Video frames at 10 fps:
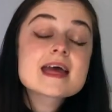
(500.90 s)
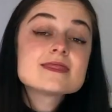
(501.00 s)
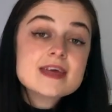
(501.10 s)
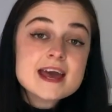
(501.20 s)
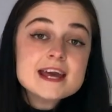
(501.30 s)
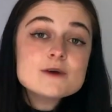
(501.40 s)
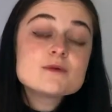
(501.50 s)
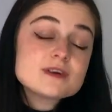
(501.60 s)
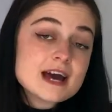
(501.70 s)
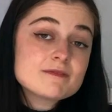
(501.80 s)
They
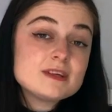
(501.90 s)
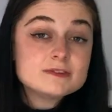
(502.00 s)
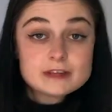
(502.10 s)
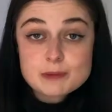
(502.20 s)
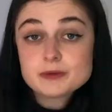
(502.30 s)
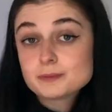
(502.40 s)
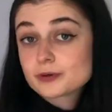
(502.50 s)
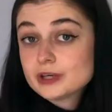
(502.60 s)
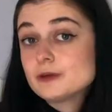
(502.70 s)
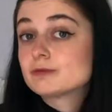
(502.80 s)
would have these leopard
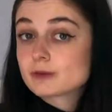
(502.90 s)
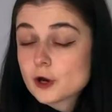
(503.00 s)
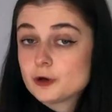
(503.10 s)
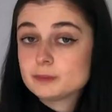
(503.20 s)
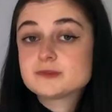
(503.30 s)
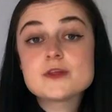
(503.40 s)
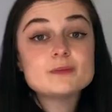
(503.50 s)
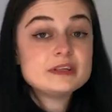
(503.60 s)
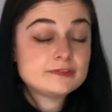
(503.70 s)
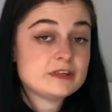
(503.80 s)
print robes that
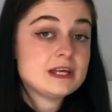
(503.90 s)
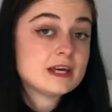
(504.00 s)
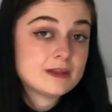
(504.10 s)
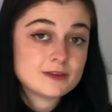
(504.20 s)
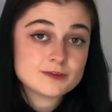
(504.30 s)
we see in the